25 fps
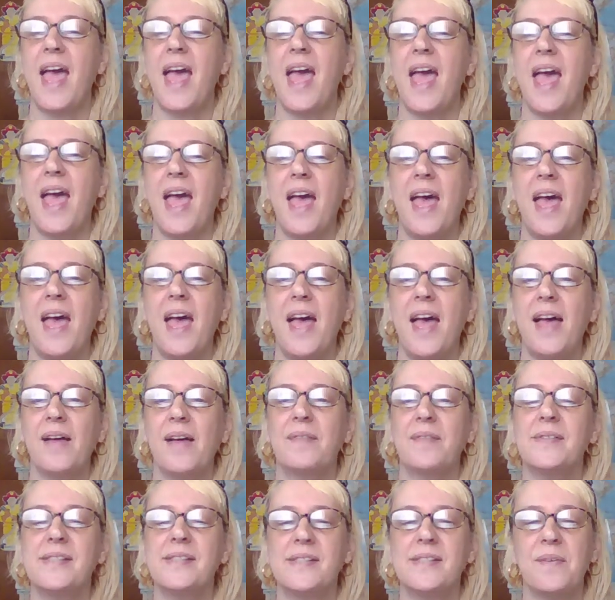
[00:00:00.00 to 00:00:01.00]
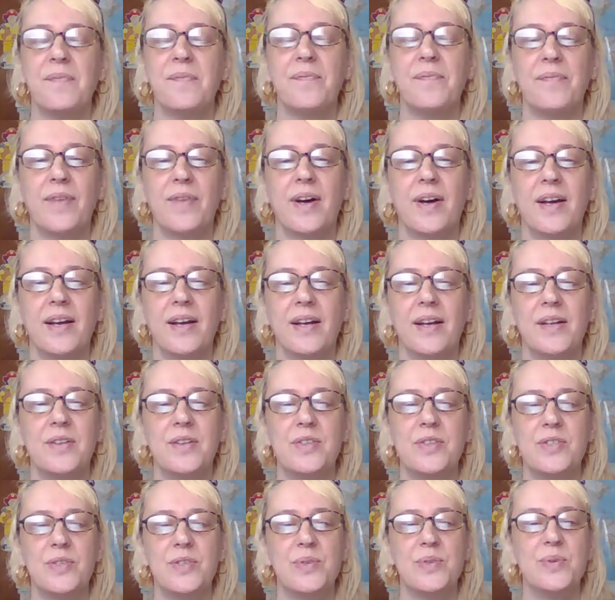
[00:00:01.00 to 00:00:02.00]
have some
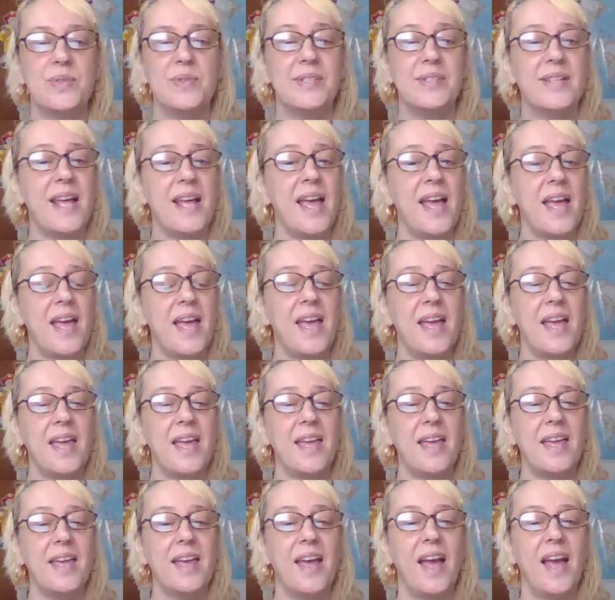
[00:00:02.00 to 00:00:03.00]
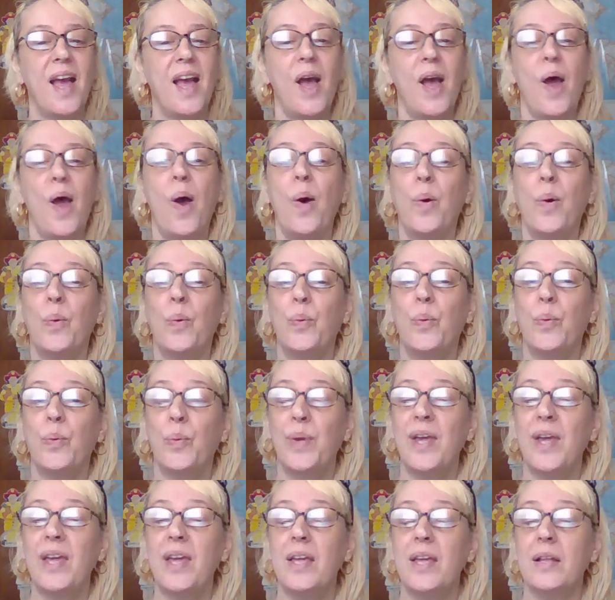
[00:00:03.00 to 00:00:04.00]
fun today.
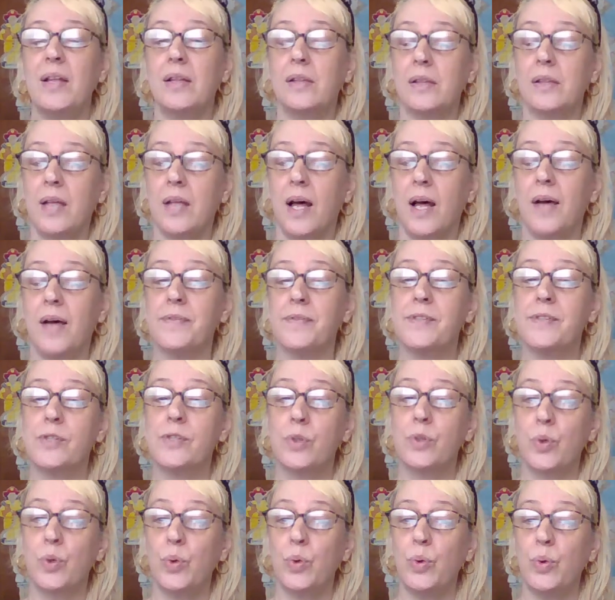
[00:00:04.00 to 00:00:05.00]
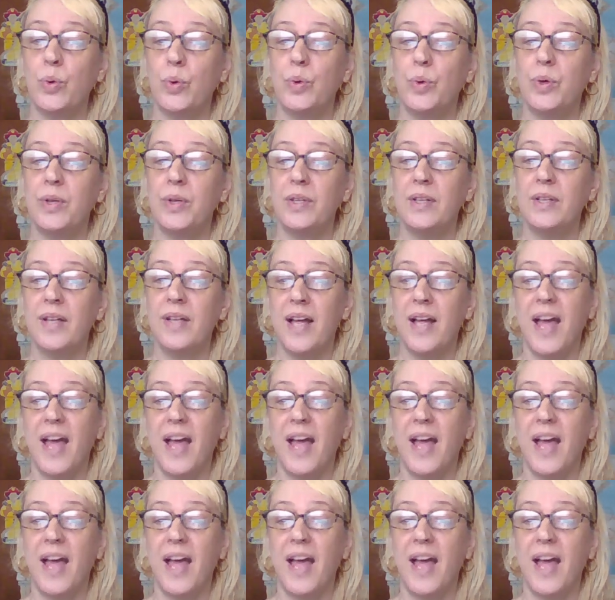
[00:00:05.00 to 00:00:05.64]
We love school